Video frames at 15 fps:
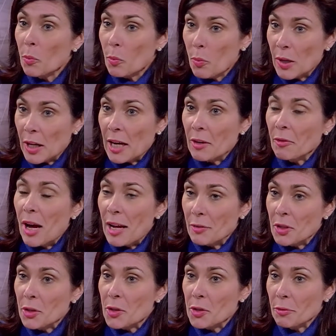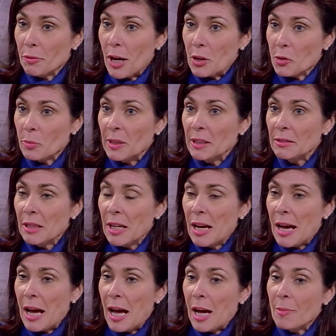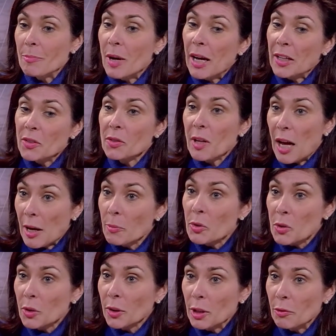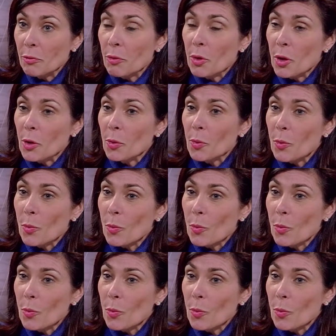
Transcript: when I arrived here as a freshman, I was looking for